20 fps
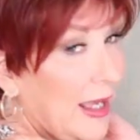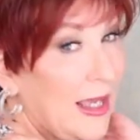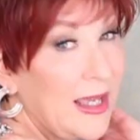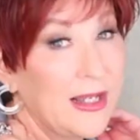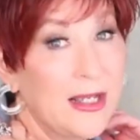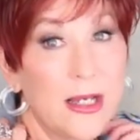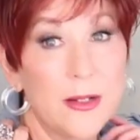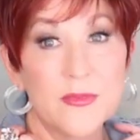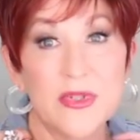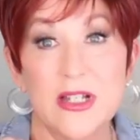
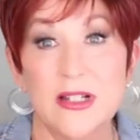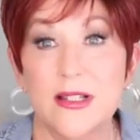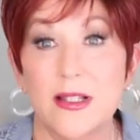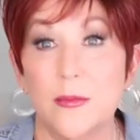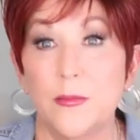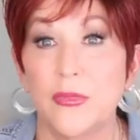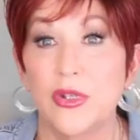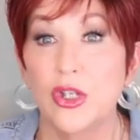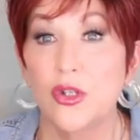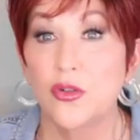It comes in
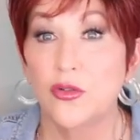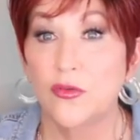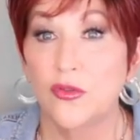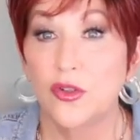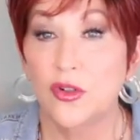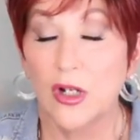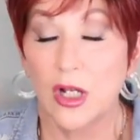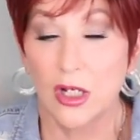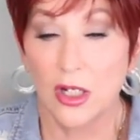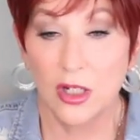some
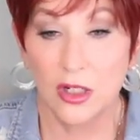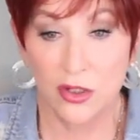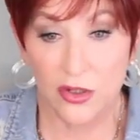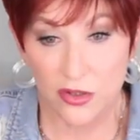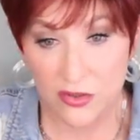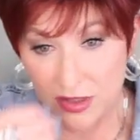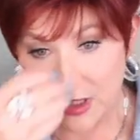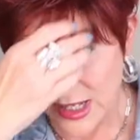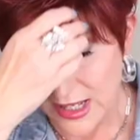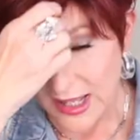beautiful
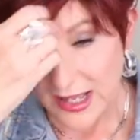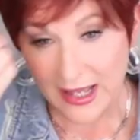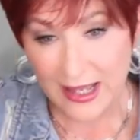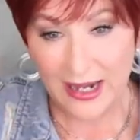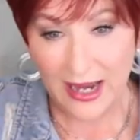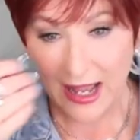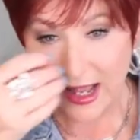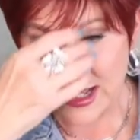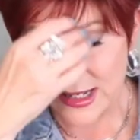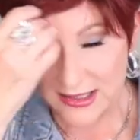colors.
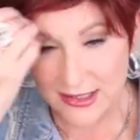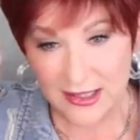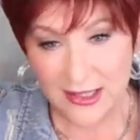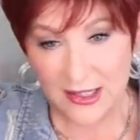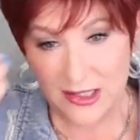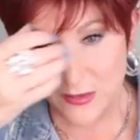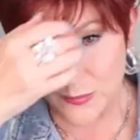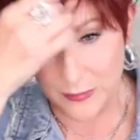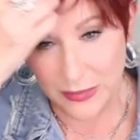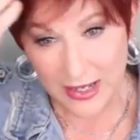It has
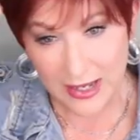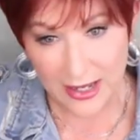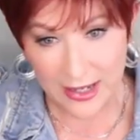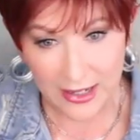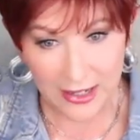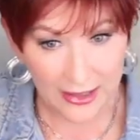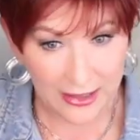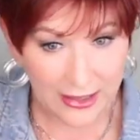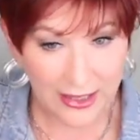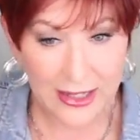this
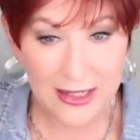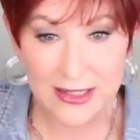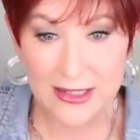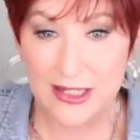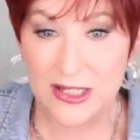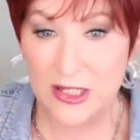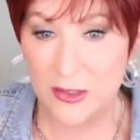bang. It's